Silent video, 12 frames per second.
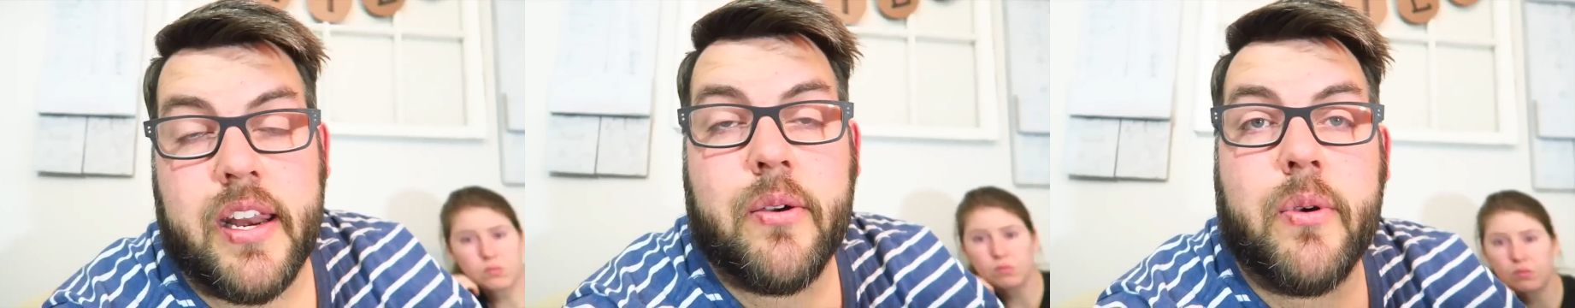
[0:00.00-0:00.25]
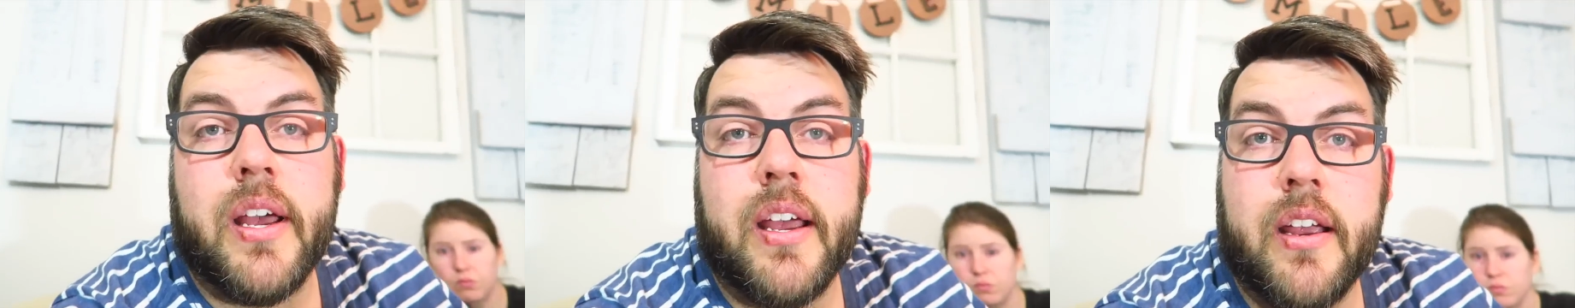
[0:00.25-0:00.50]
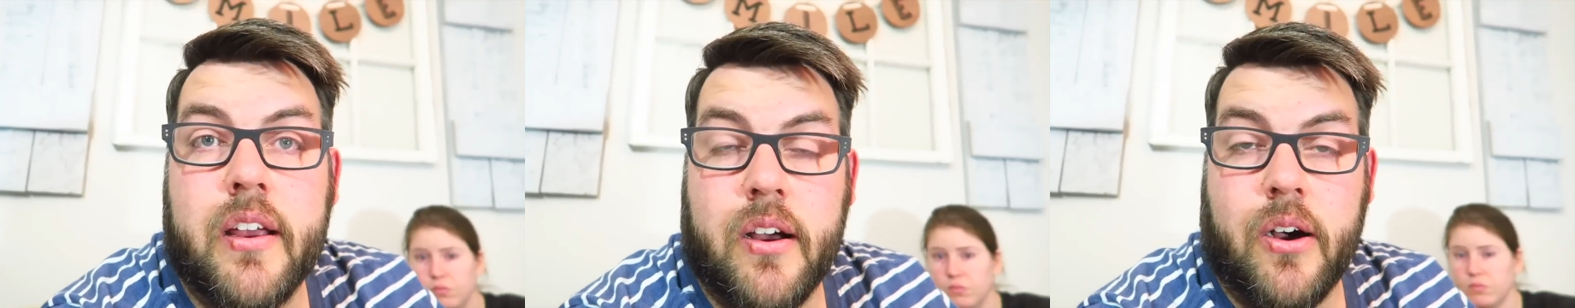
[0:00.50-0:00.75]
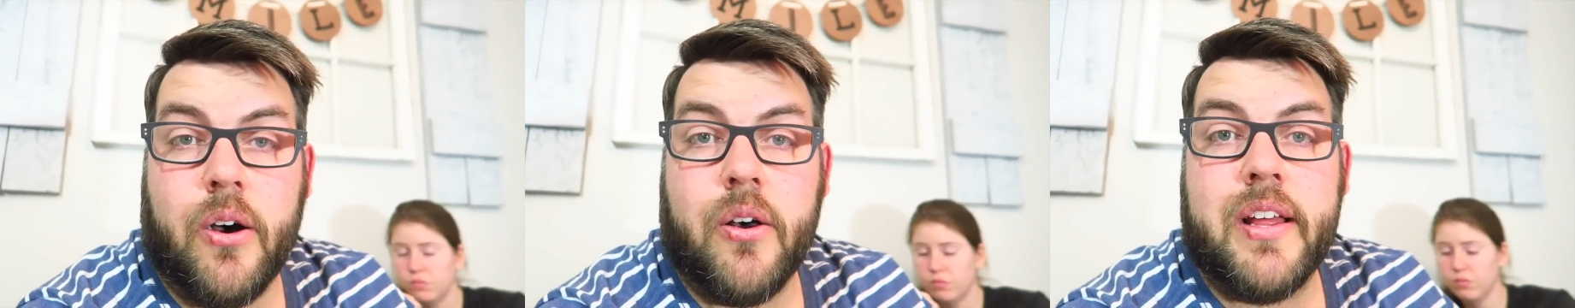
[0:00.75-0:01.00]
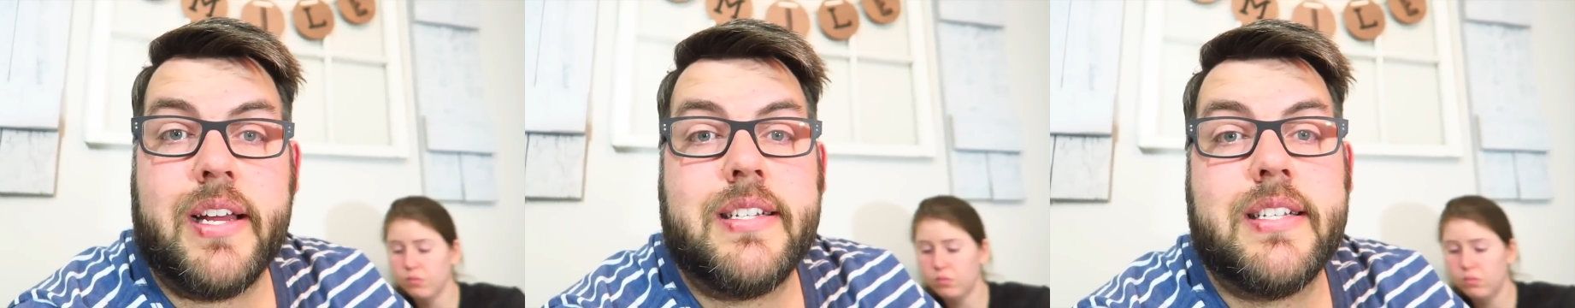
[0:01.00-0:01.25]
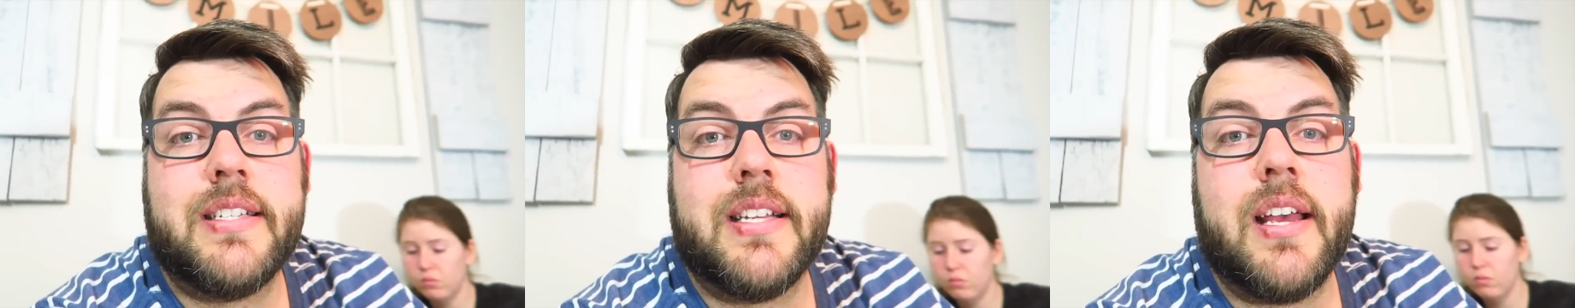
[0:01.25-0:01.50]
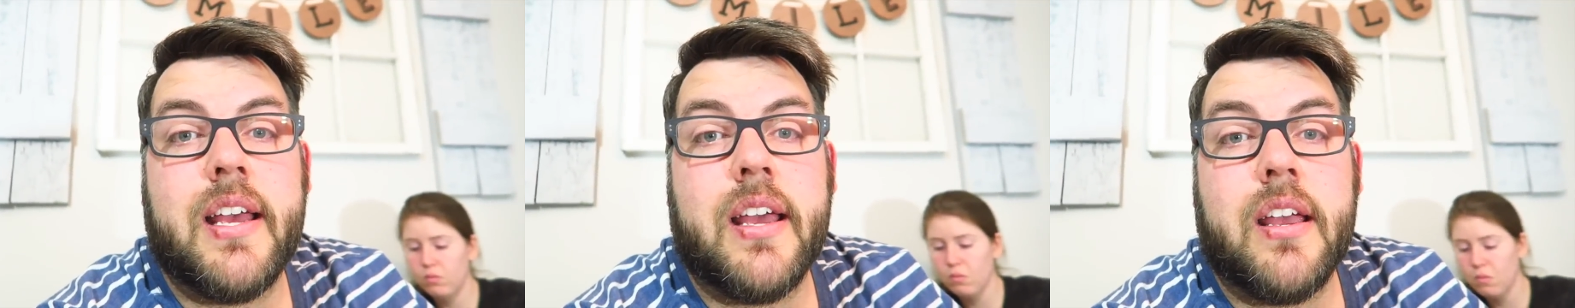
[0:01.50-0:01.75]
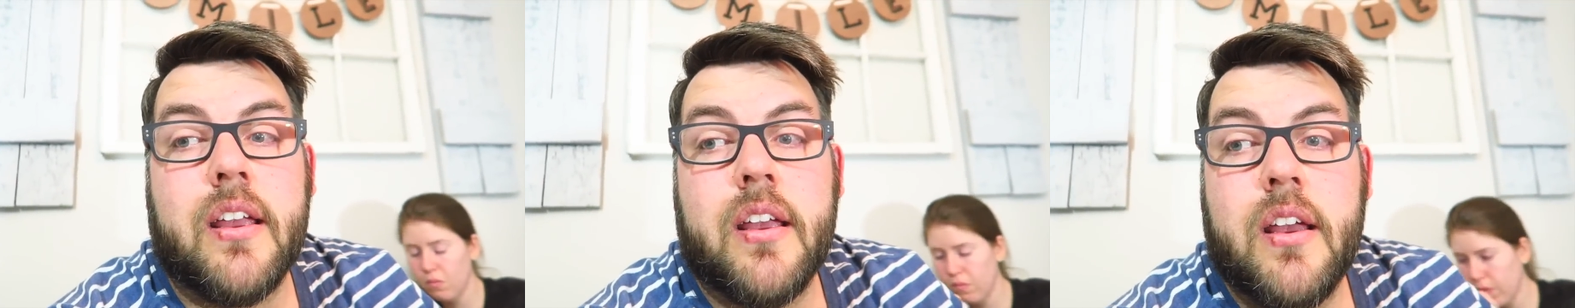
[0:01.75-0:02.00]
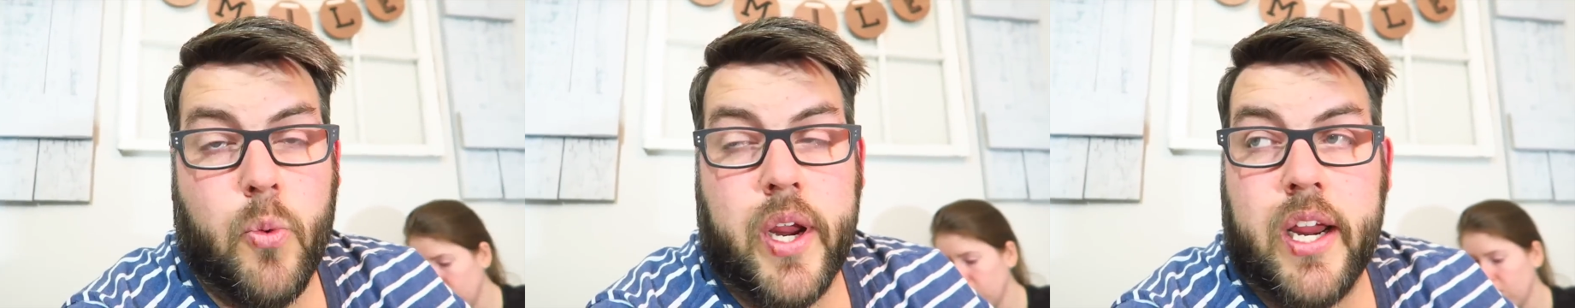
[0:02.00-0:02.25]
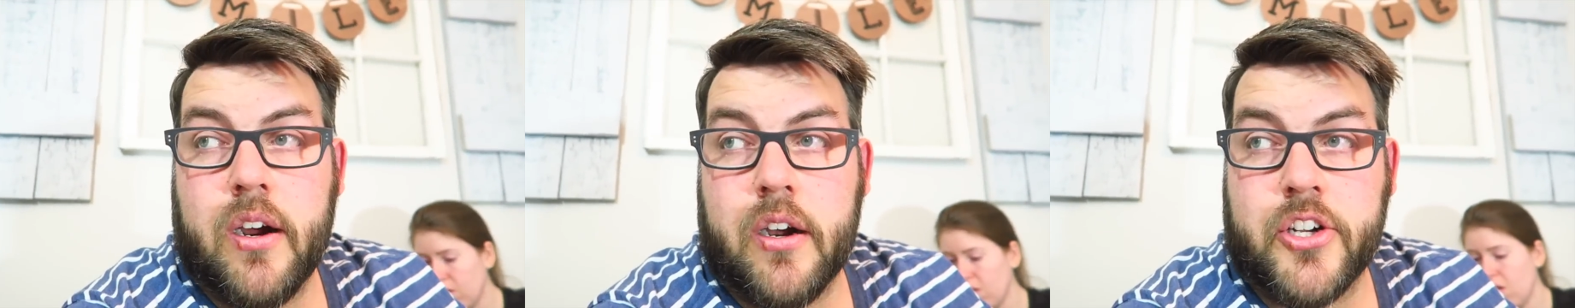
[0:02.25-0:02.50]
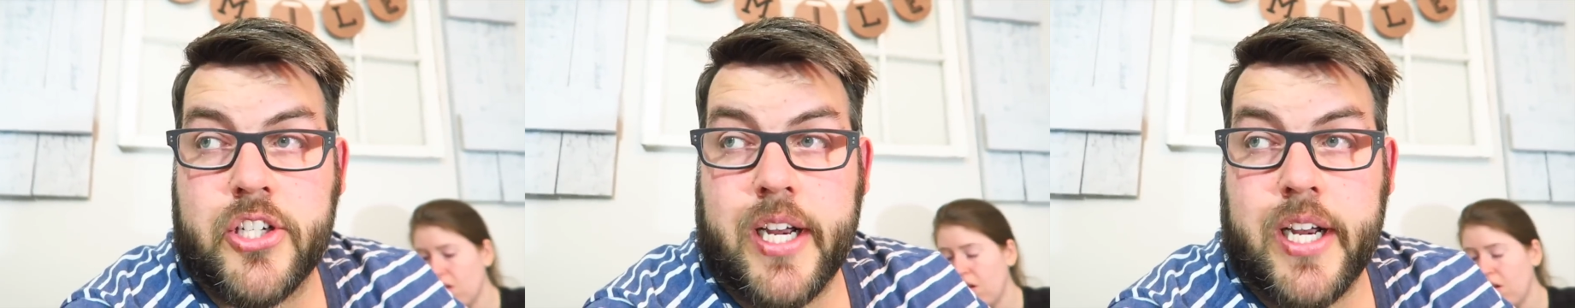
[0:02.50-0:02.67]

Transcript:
Speaker 1: Anyway, all that to say, we are